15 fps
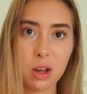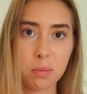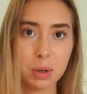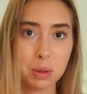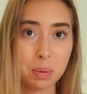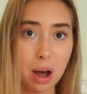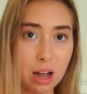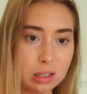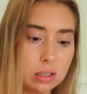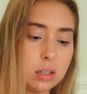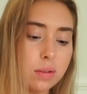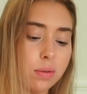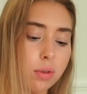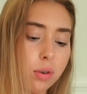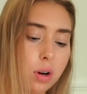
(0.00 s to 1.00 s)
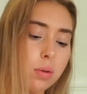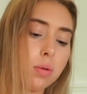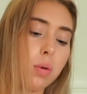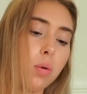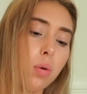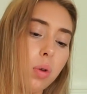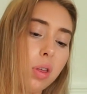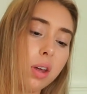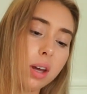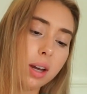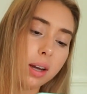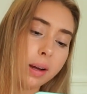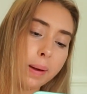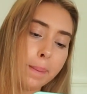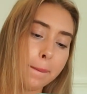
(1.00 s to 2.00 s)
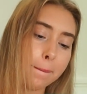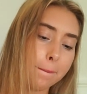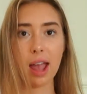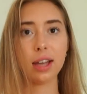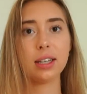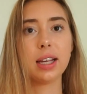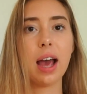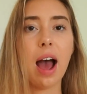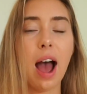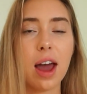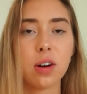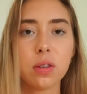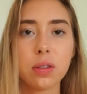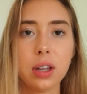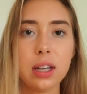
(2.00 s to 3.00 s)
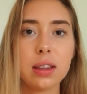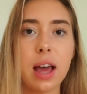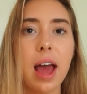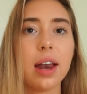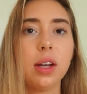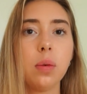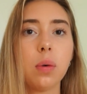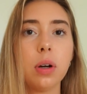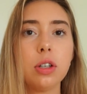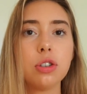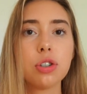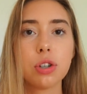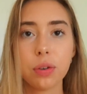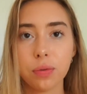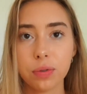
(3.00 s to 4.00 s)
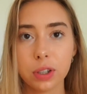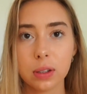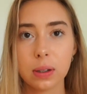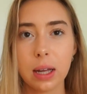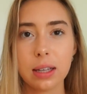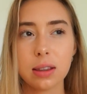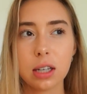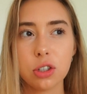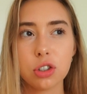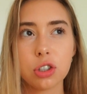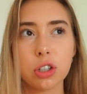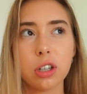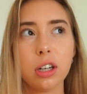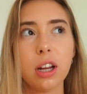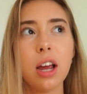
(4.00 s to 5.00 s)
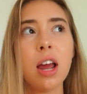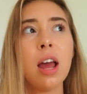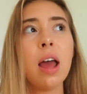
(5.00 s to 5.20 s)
Be positive throughout the whole thing. And yeah, I don't think that anyone should feel like they should